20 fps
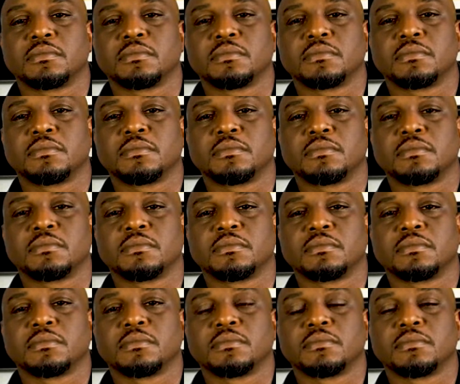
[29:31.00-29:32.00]

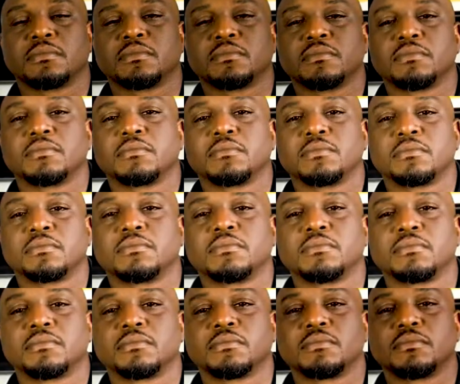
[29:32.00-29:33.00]

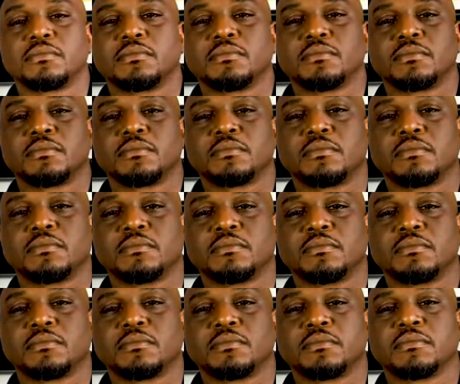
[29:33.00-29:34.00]

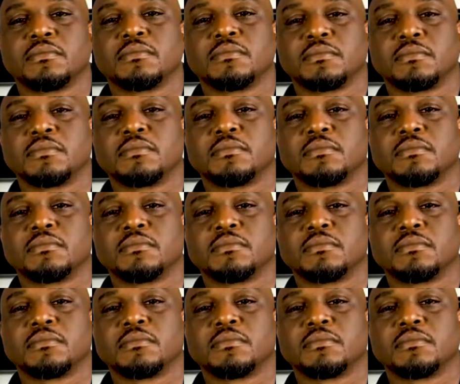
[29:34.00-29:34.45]
(silent)